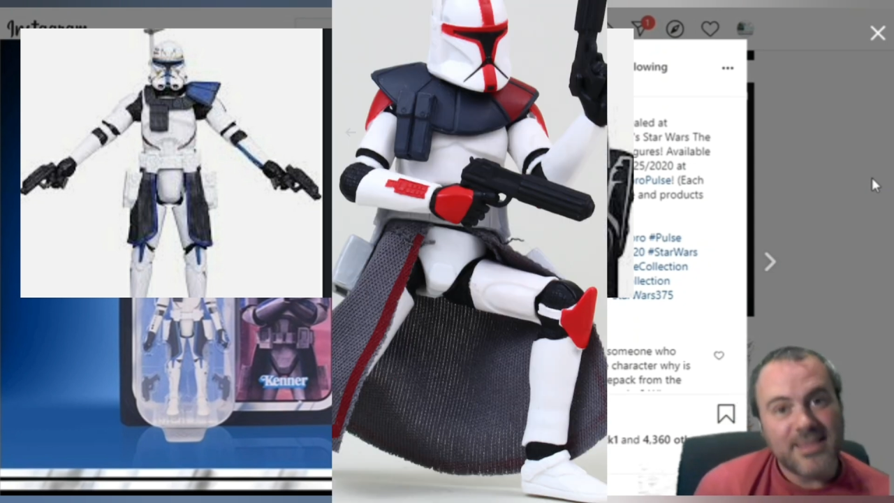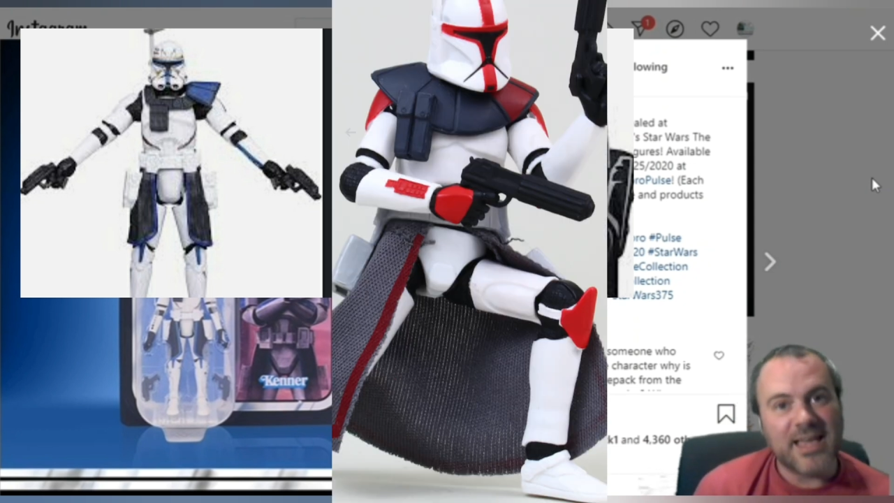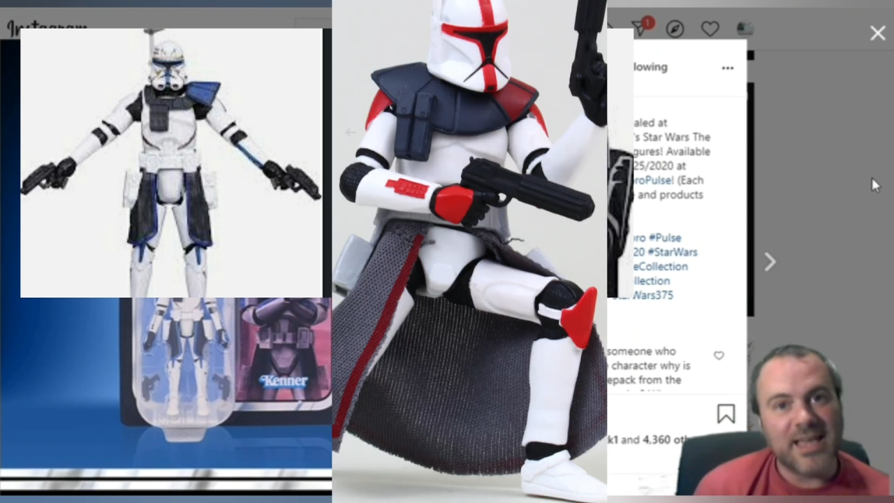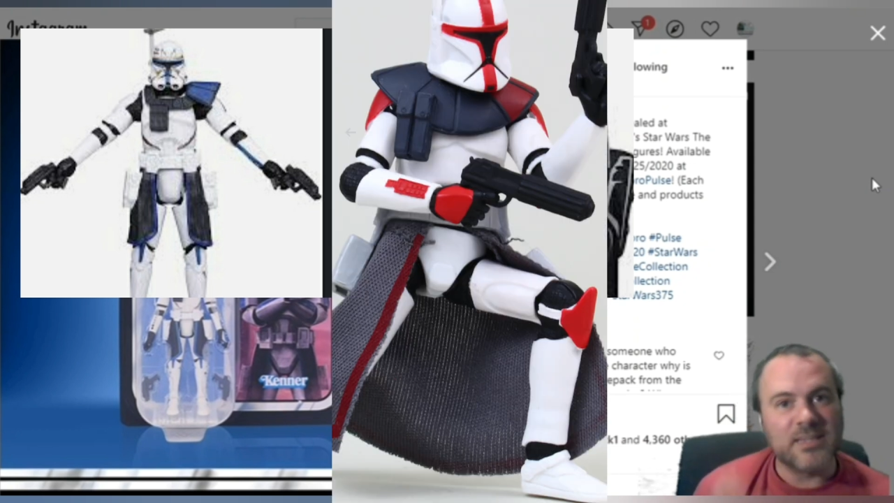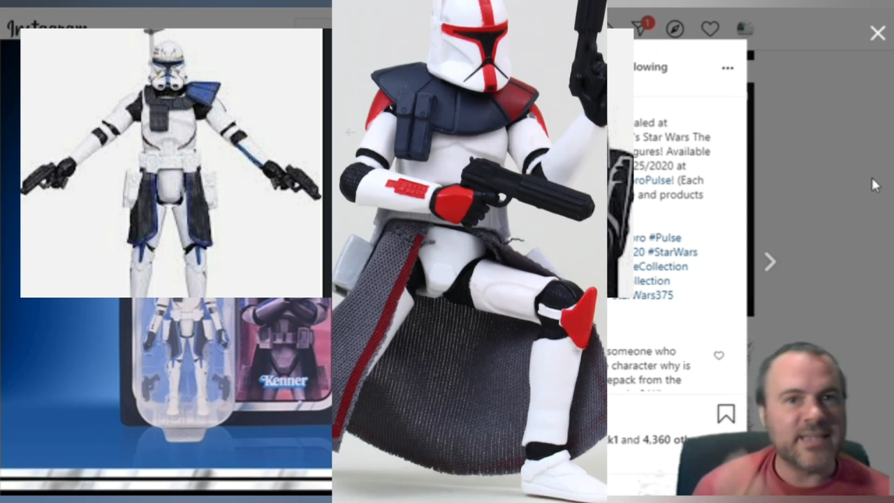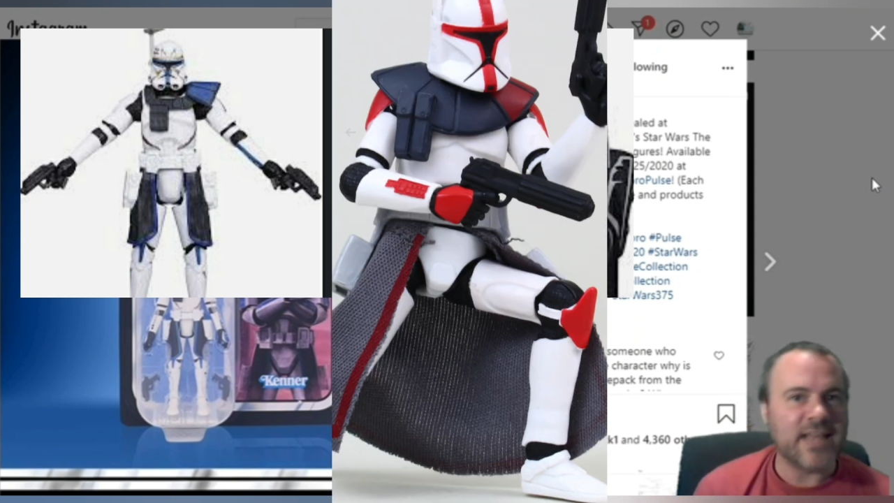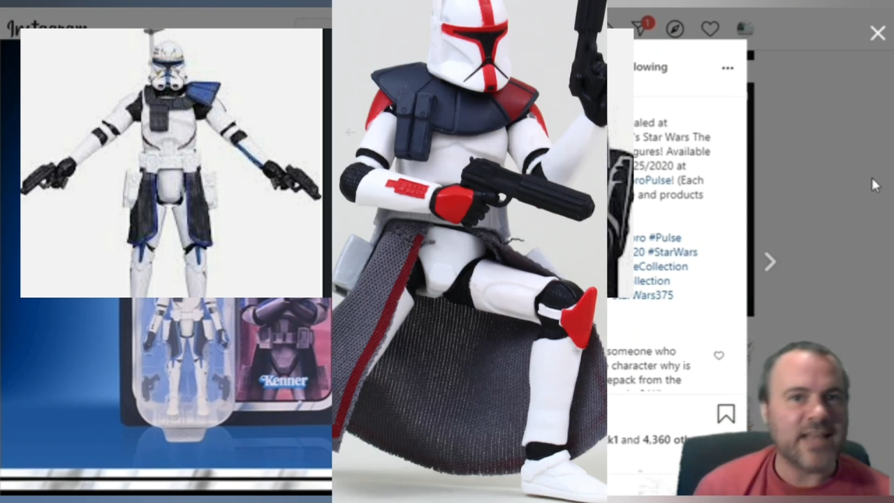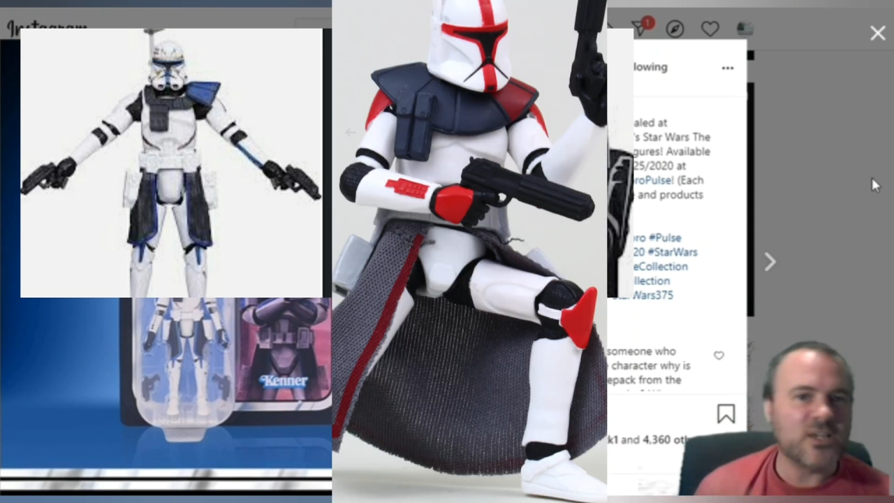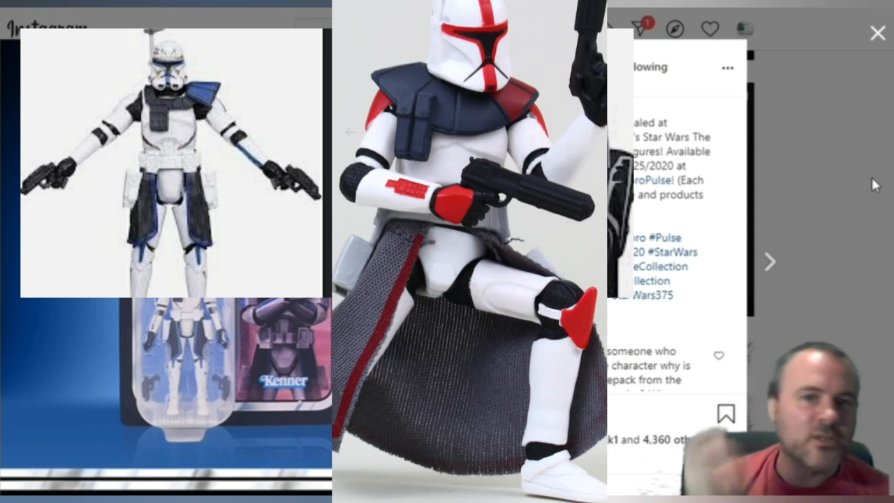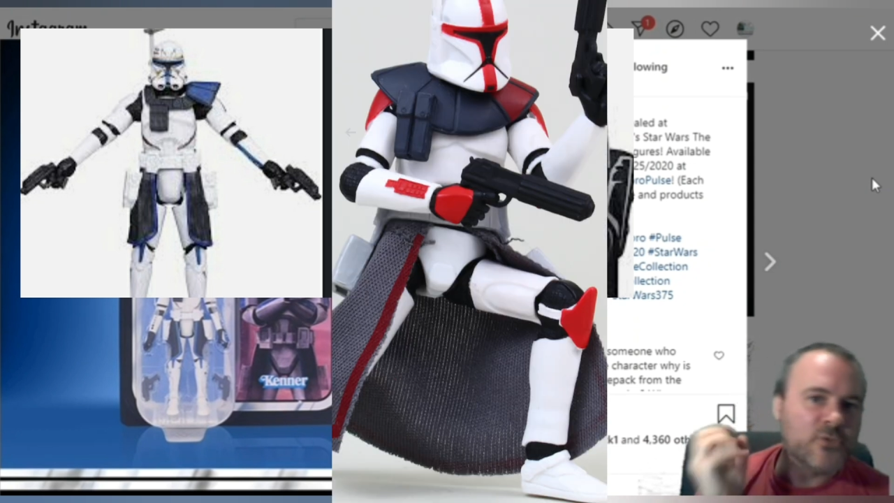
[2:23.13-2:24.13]
they had the
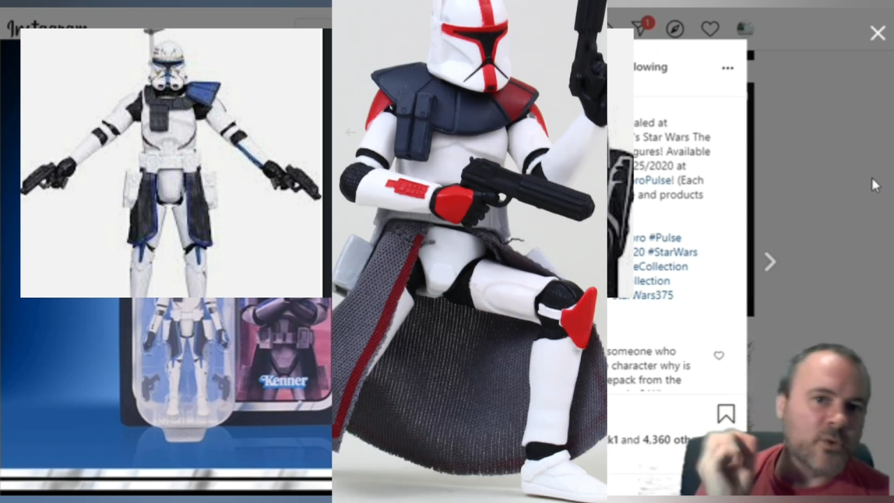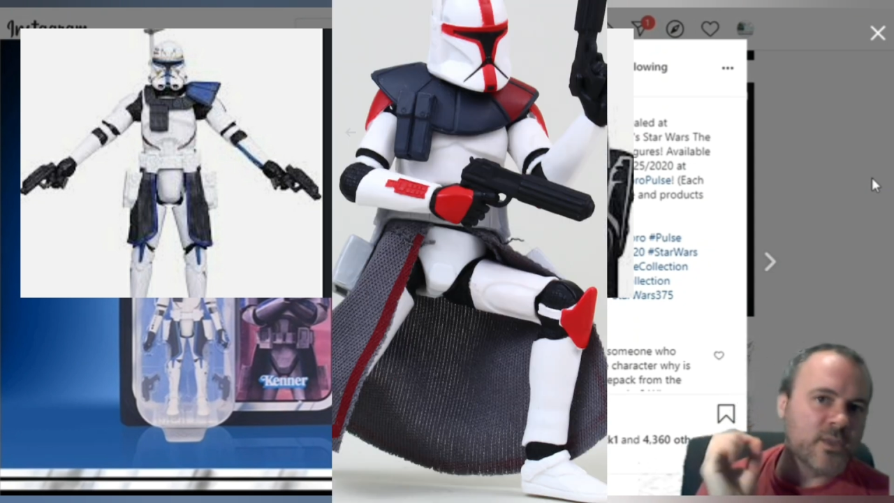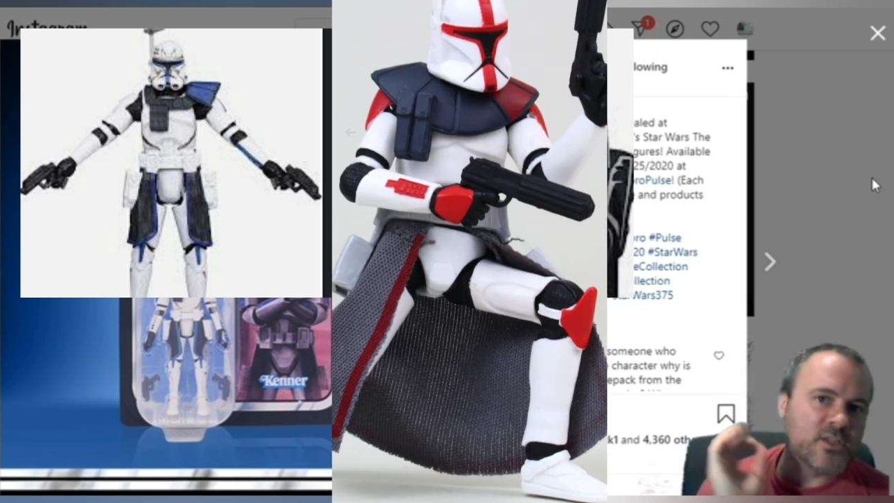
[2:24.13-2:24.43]
potential of doing